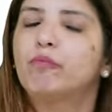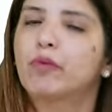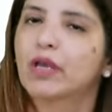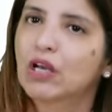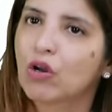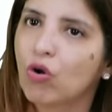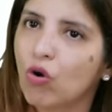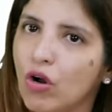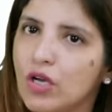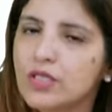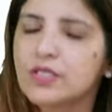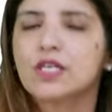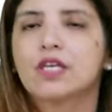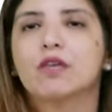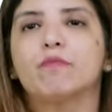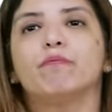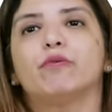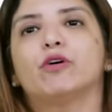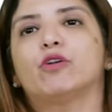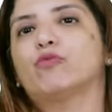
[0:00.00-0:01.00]
because
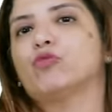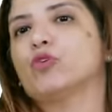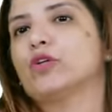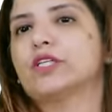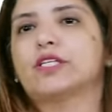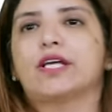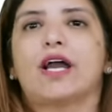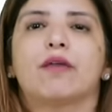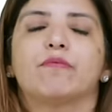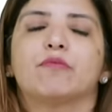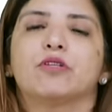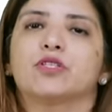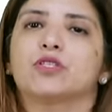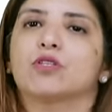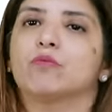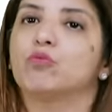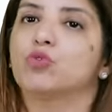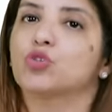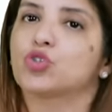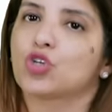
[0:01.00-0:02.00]
imperforate hymen is
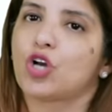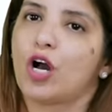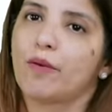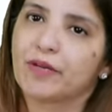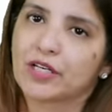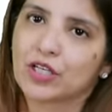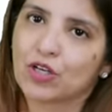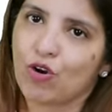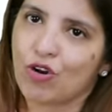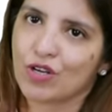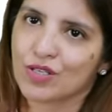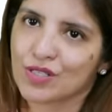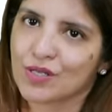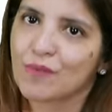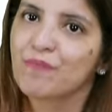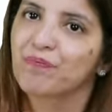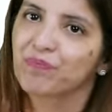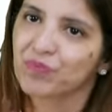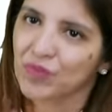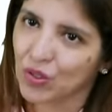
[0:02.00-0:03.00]
the most common cause,
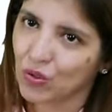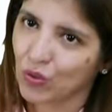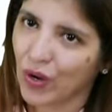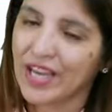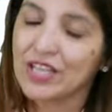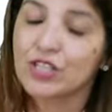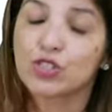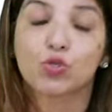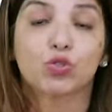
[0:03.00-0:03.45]
right?